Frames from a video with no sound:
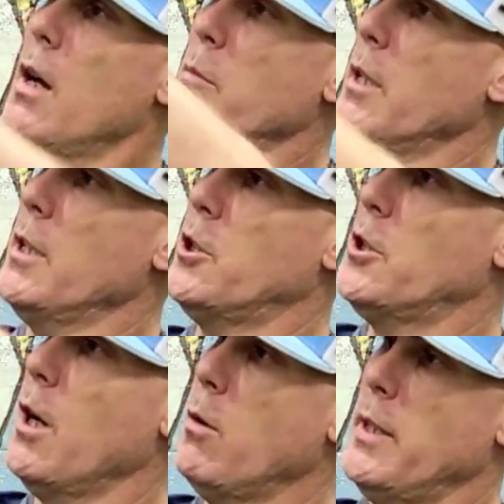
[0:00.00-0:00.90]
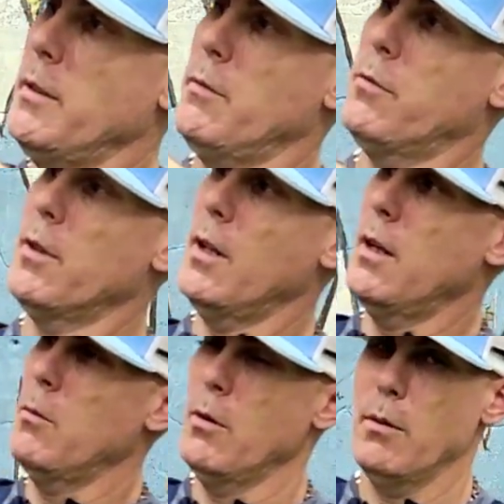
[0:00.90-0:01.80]
I'm going to show it
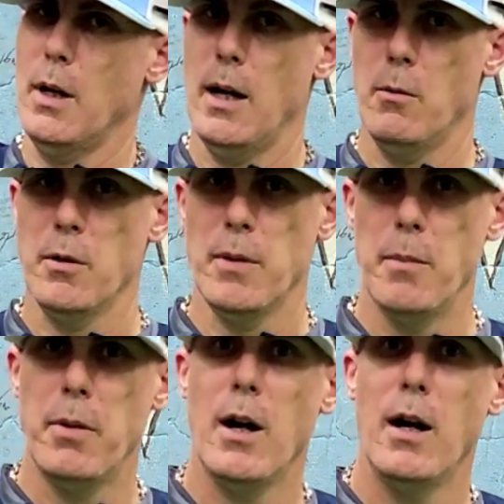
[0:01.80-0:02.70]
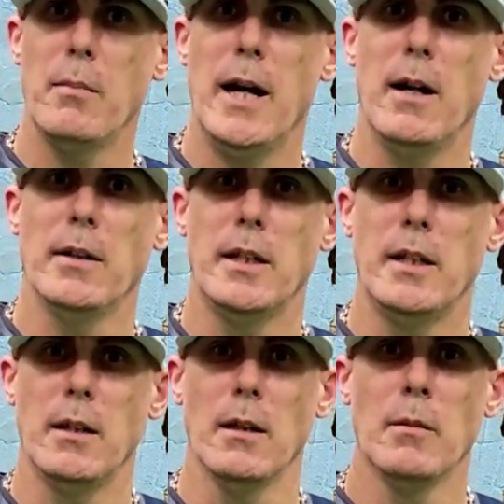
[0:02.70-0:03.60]
from with my palm out
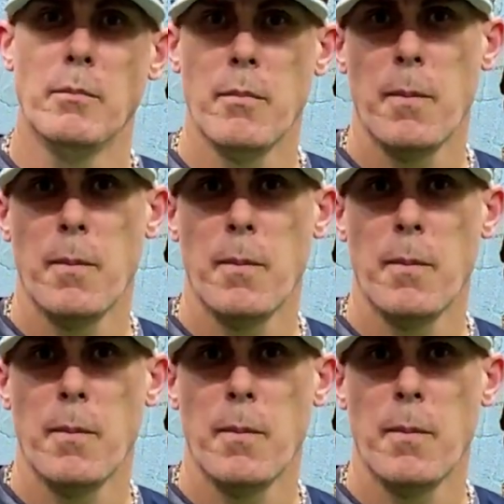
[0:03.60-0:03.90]
here